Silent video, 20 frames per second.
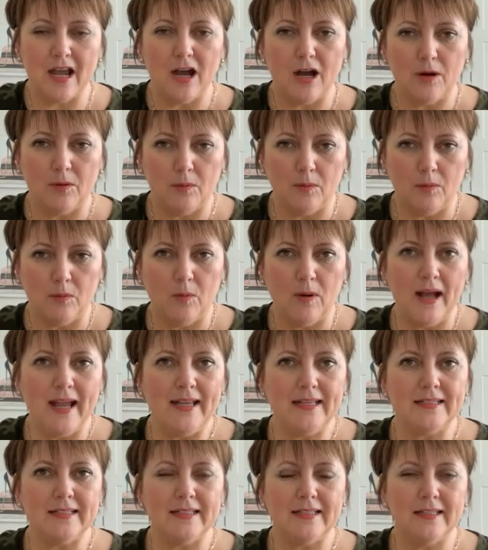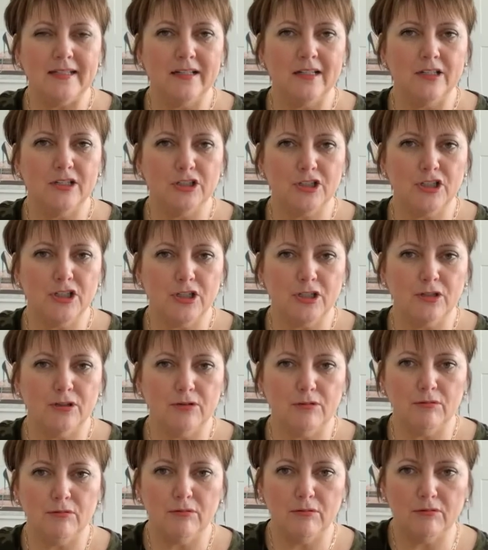what
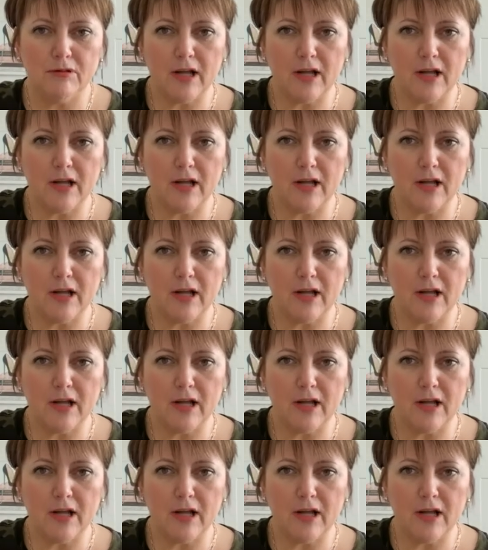shoe